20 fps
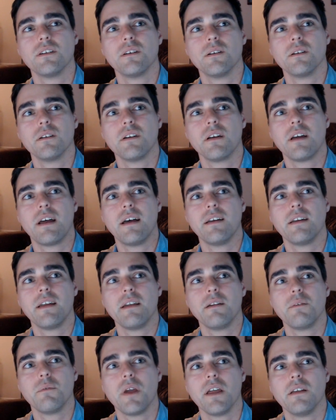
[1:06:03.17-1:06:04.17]

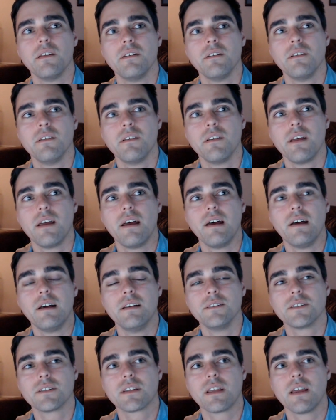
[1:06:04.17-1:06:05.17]
and
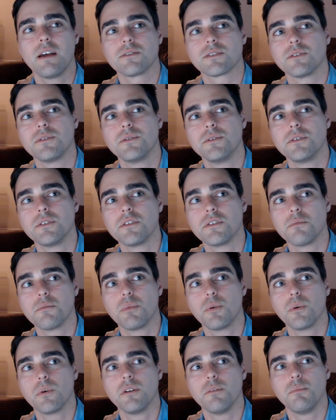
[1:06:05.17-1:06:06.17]
as counselors, it's
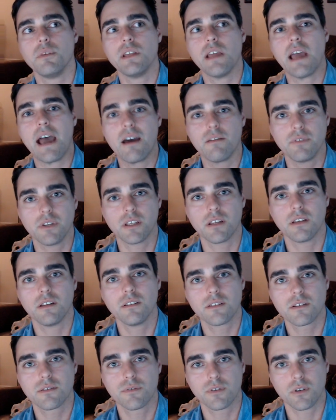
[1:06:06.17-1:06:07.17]
important to be advocates
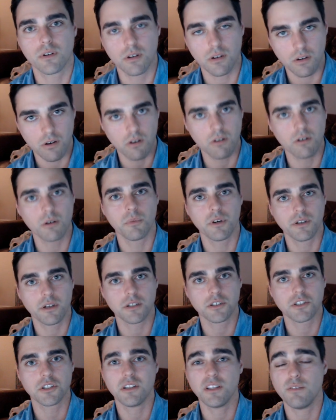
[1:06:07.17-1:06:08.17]
for harm
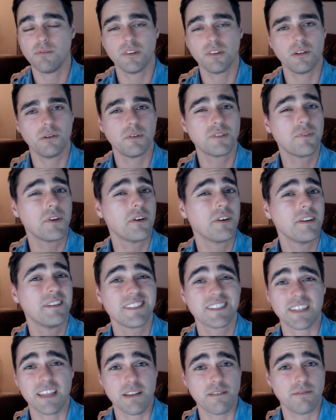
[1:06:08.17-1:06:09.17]
reduction, even though it's very
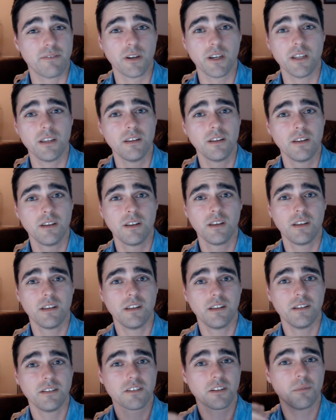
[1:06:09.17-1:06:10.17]
unsavory in
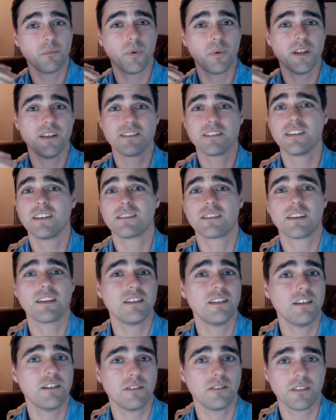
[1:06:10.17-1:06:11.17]
some ways. Things like
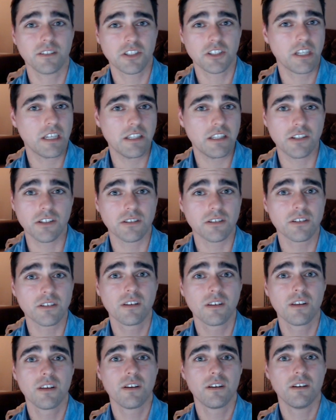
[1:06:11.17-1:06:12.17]
needle exchanges
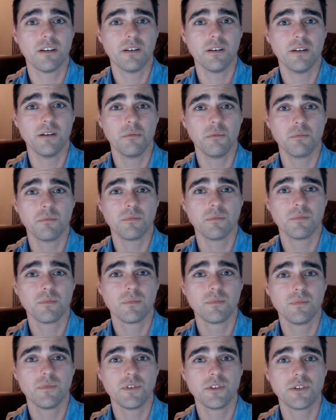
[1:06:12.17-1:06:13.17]
um,
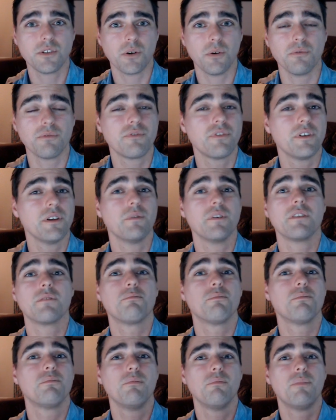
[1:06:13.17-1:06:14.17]
don't fit with
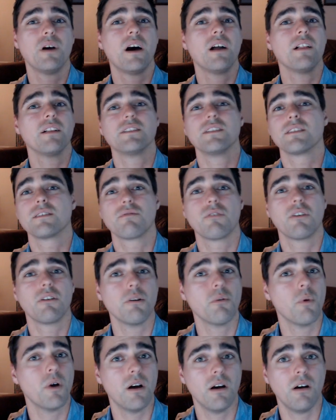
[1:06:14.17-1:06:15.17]
politics very
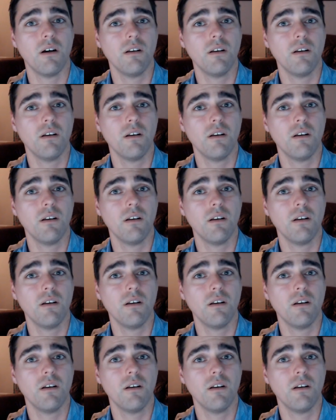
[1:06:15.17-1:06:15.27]
well.